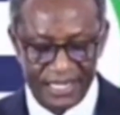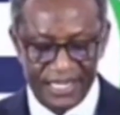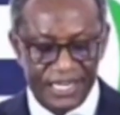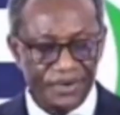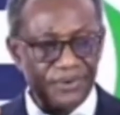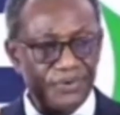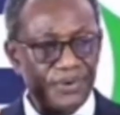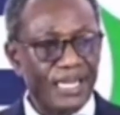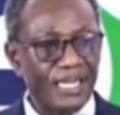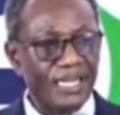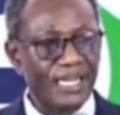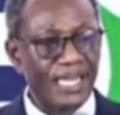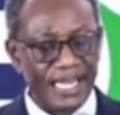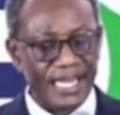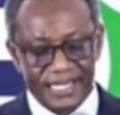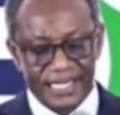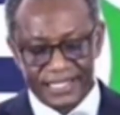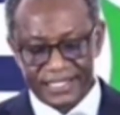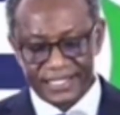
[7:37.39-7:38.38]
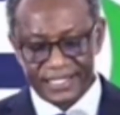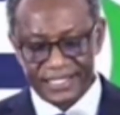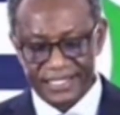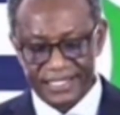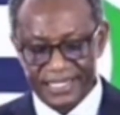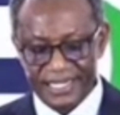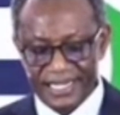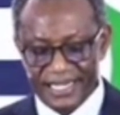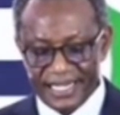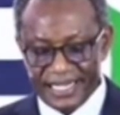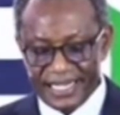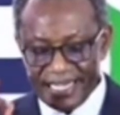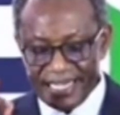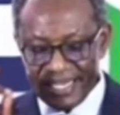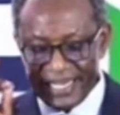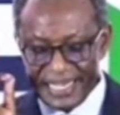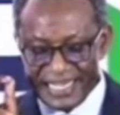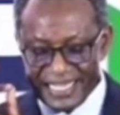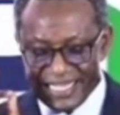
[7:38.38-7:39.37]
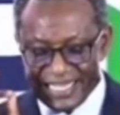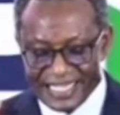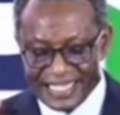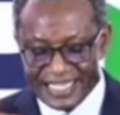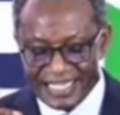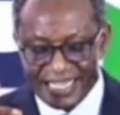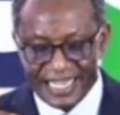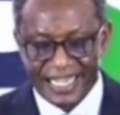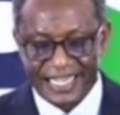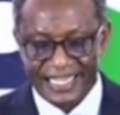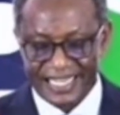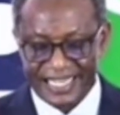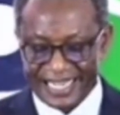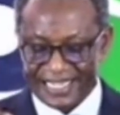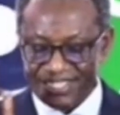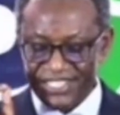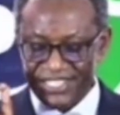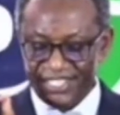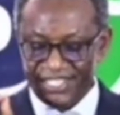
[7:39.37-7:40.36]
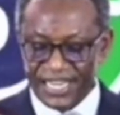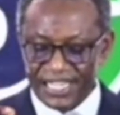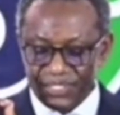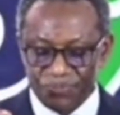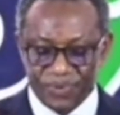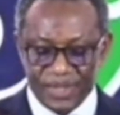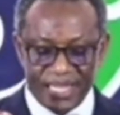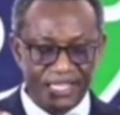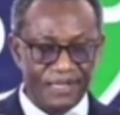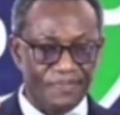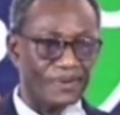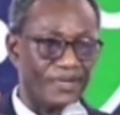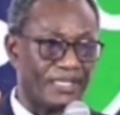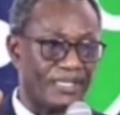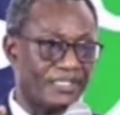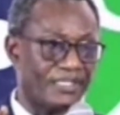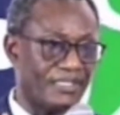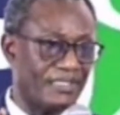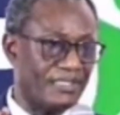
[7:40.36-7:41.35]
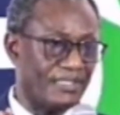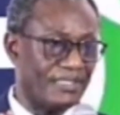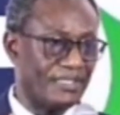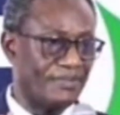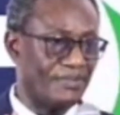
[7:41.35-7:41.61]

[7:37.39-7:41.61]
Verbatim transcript: he realized he needed a trustworthy person,